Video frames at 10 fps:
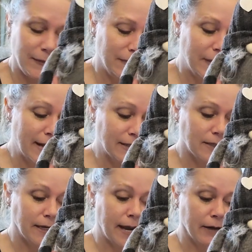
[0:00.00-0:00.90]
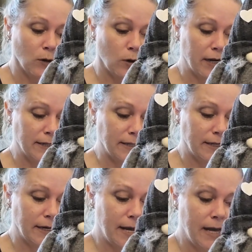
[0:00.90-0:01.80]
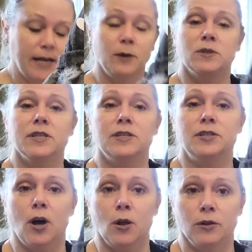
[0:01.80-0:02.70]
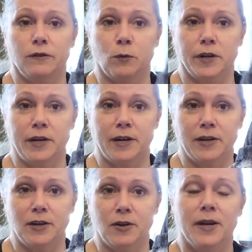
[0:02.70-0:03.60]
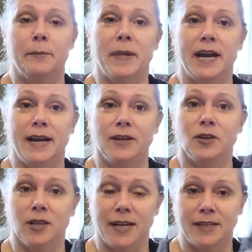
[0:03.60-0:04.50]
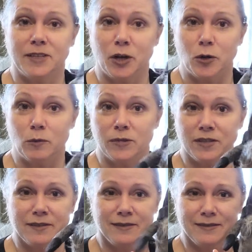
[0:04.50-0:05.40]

that's the category it's in. It was $1.49, y'all. And my aunt collects gnomes.